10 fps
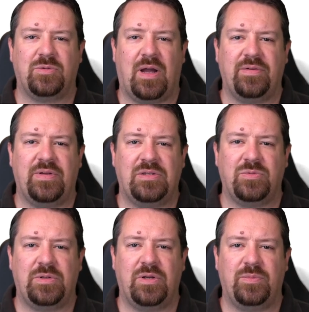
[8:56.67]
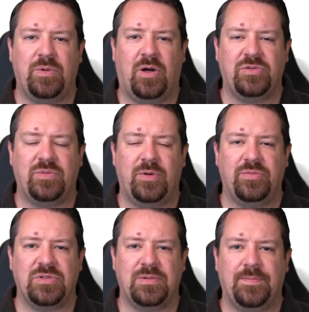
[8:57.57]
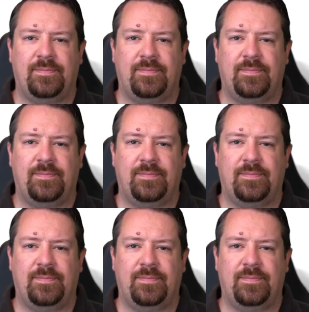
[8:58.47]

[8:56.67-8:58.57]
arrive, its window also moves.